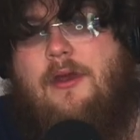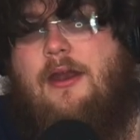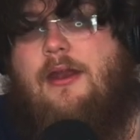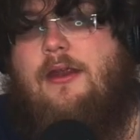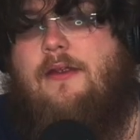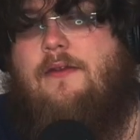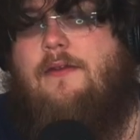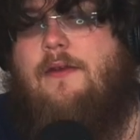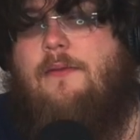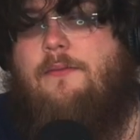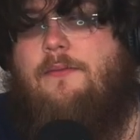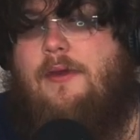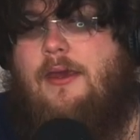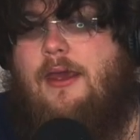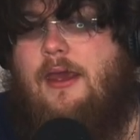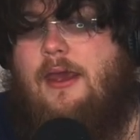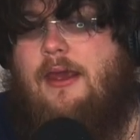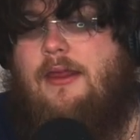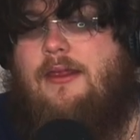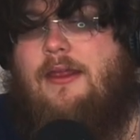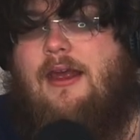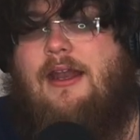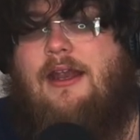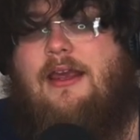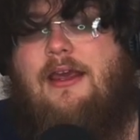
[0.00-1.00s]
It ends up
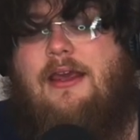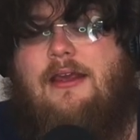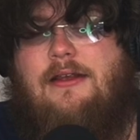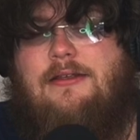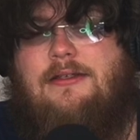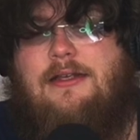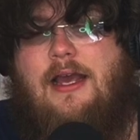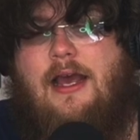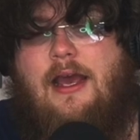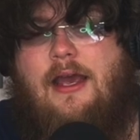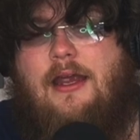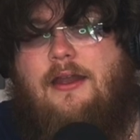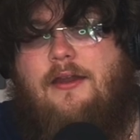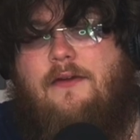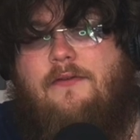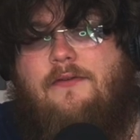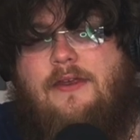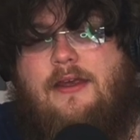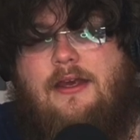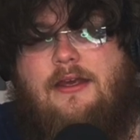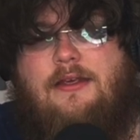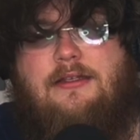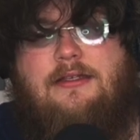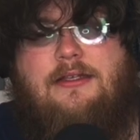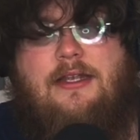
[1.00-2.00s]
being that he's kind of
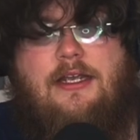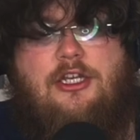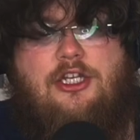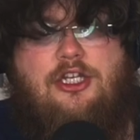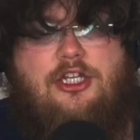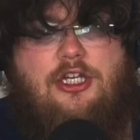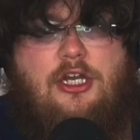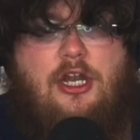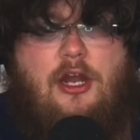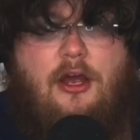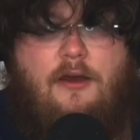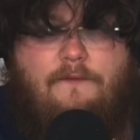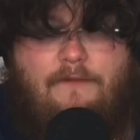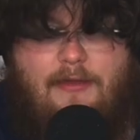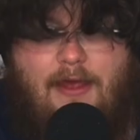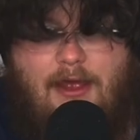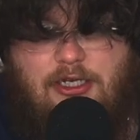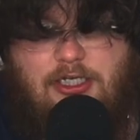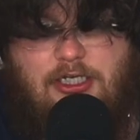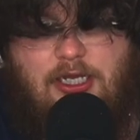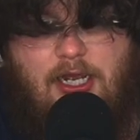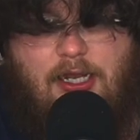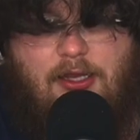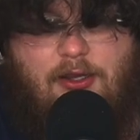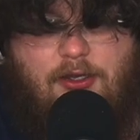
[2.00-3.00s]
the extension of
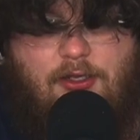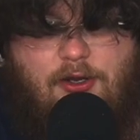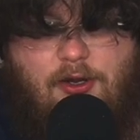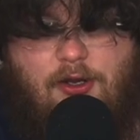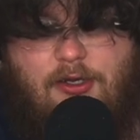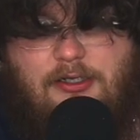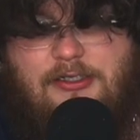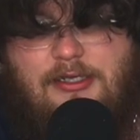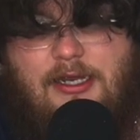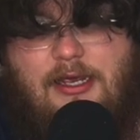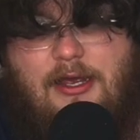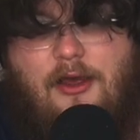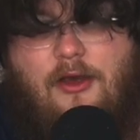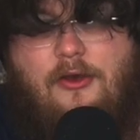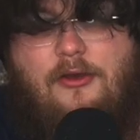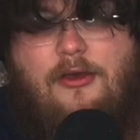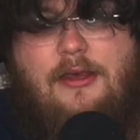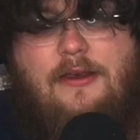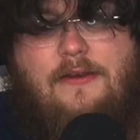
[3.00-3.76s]
that chocolate cartel.